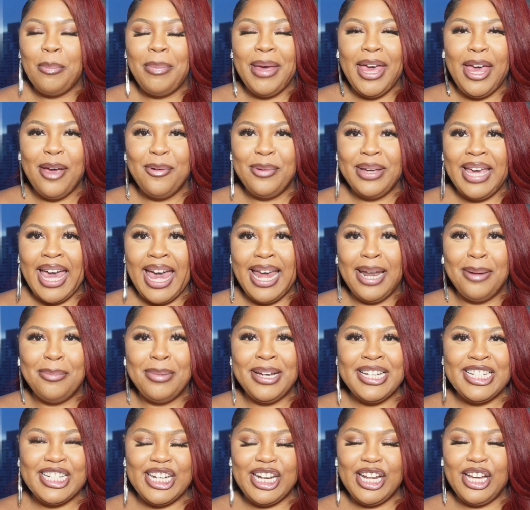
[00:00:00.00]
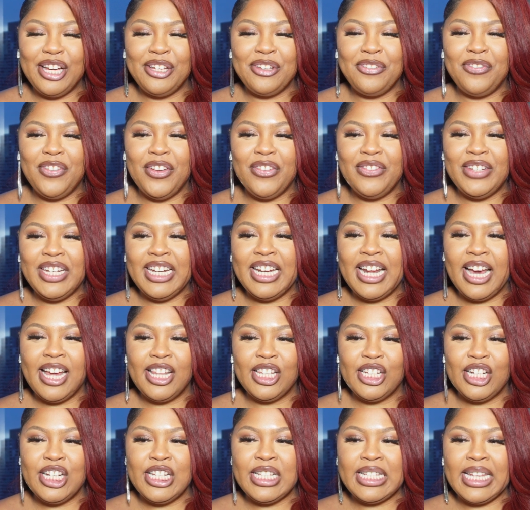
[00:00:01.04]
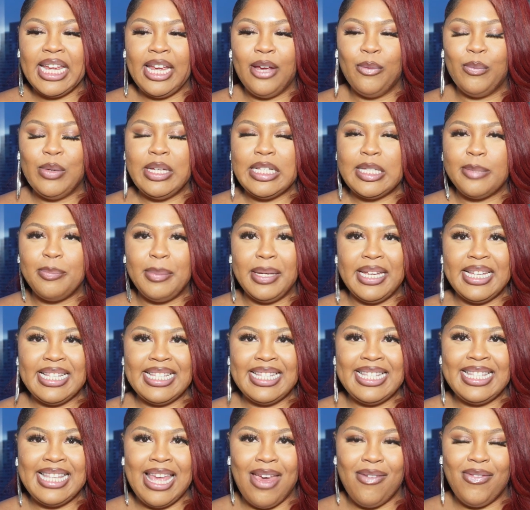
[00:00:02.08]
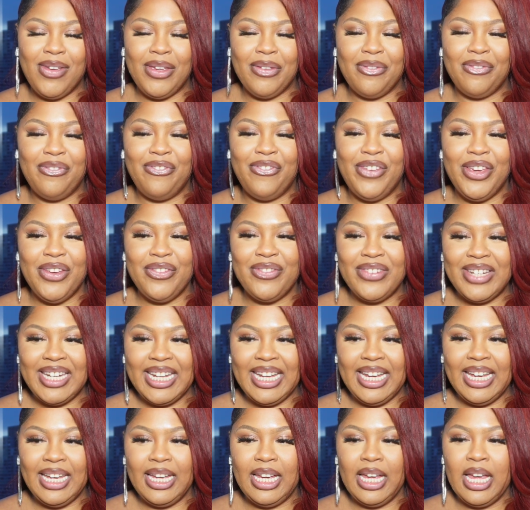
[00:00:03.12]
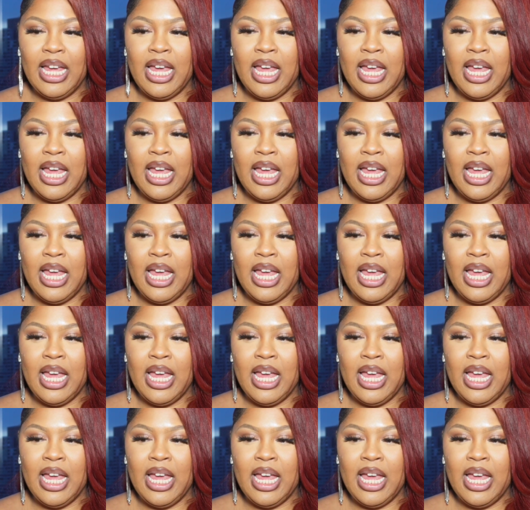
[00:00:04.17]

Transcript: pet, we had a budget of $50 and we spent $7.50.